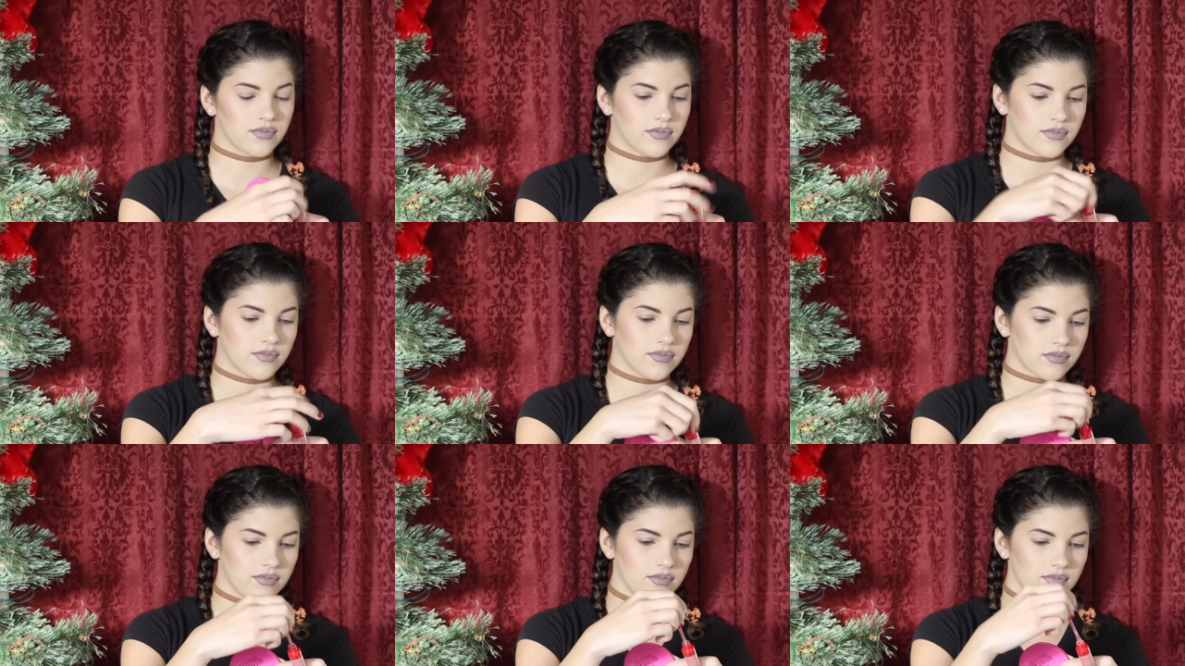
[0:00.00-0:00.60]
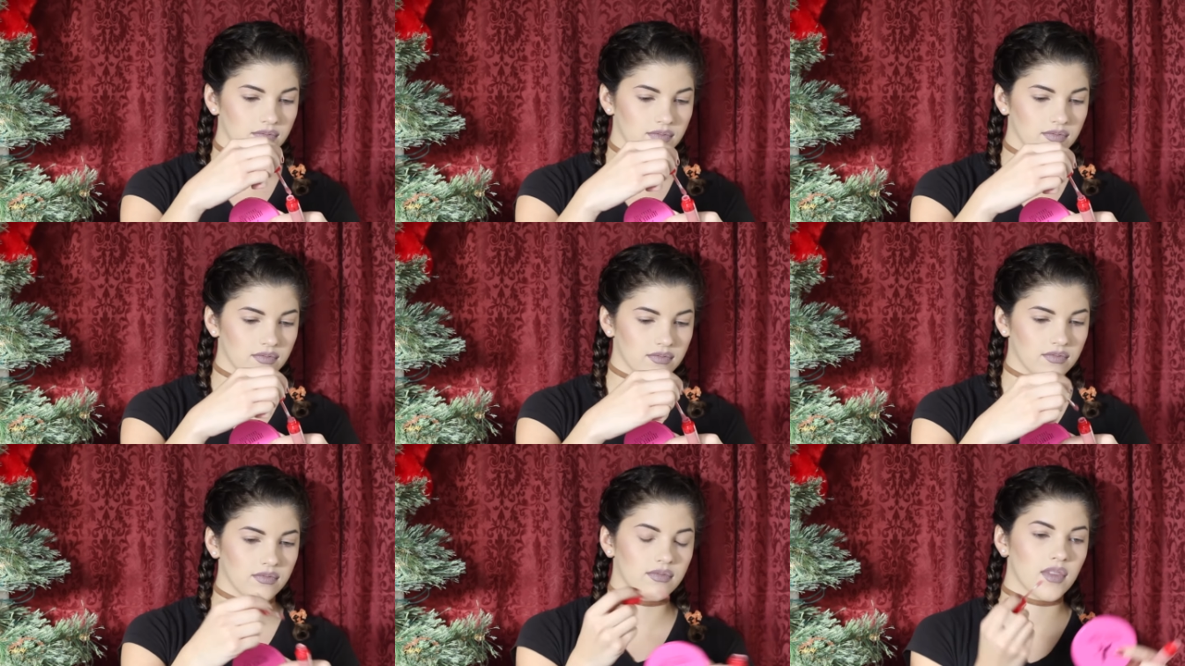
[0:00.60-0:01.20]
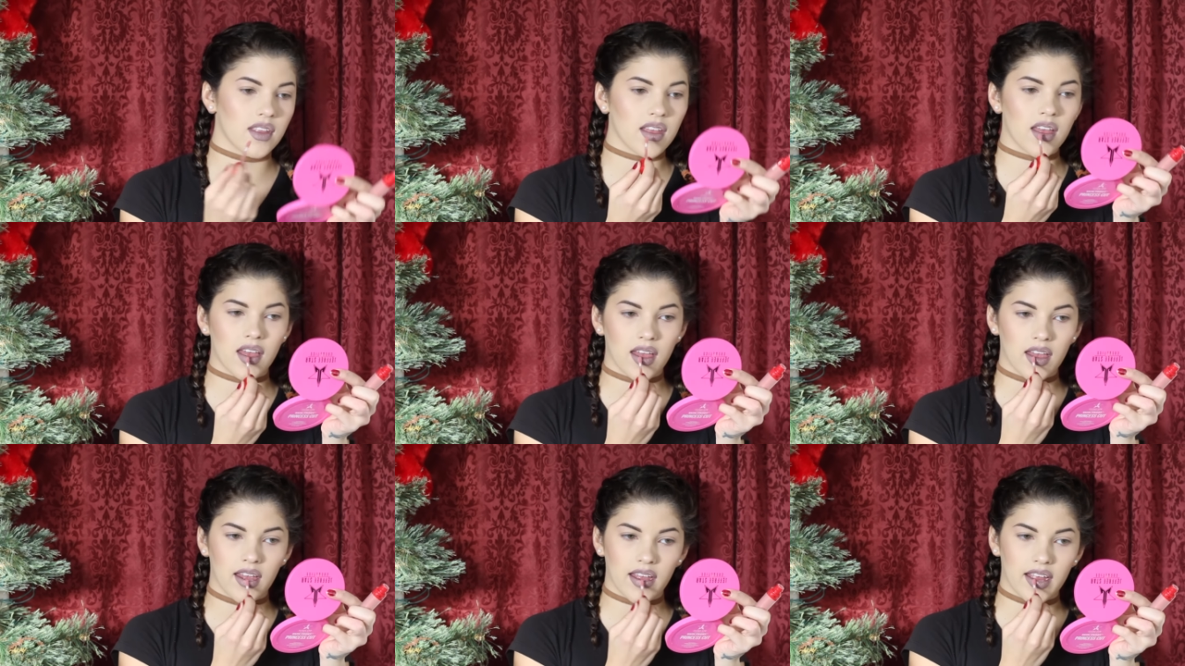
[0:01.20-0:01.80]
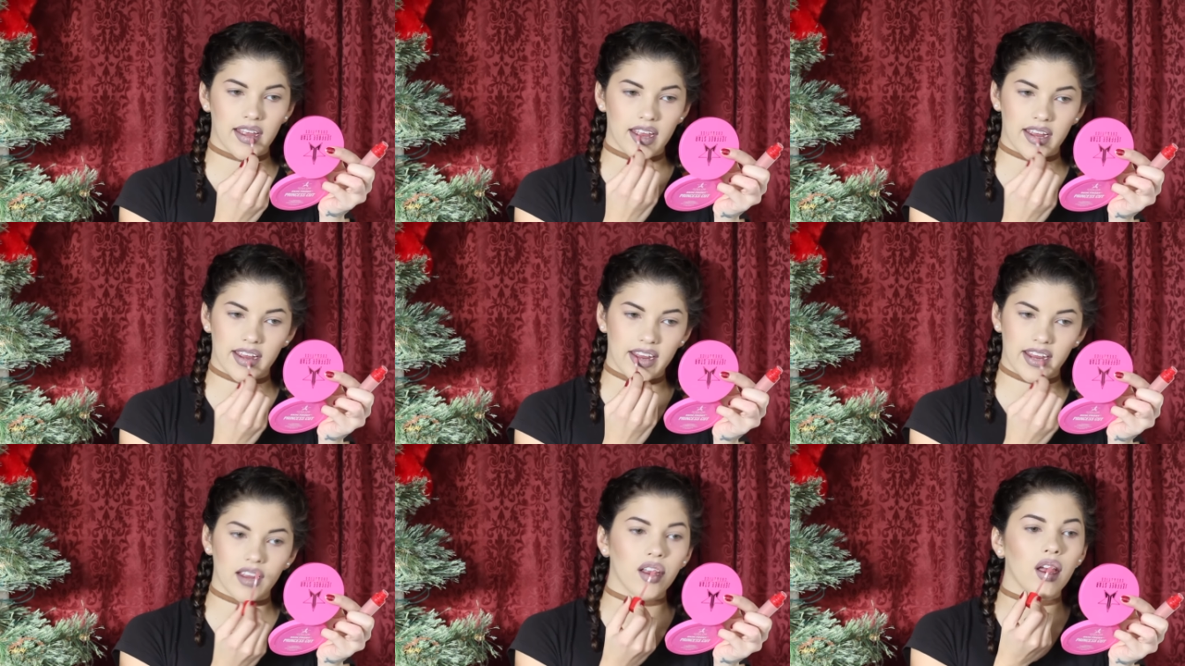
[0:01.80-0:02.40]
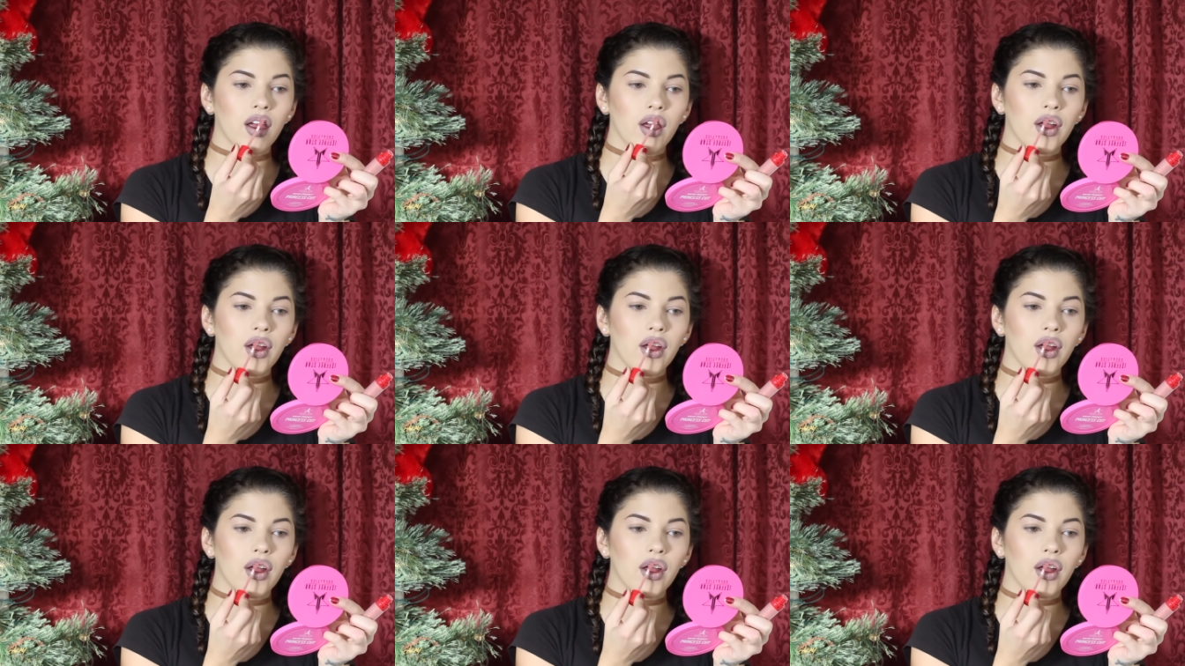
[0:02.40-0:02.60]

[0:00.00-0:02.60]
And then I'm going to take Chrysanthemum and put that